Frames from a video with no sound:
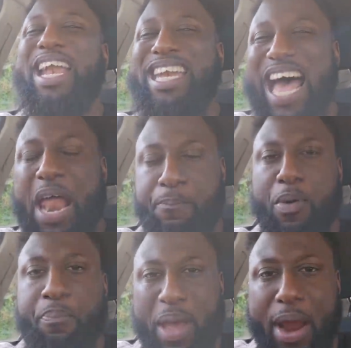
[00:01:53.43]
and not
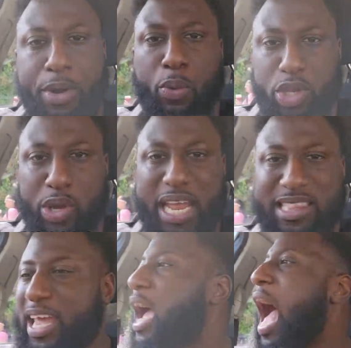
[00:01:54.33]
preparing when you
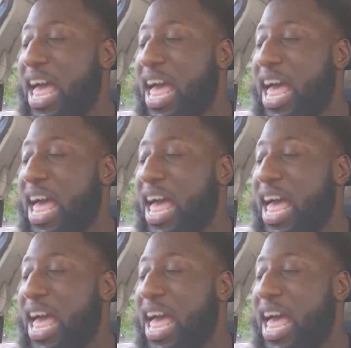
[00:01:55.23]
get there?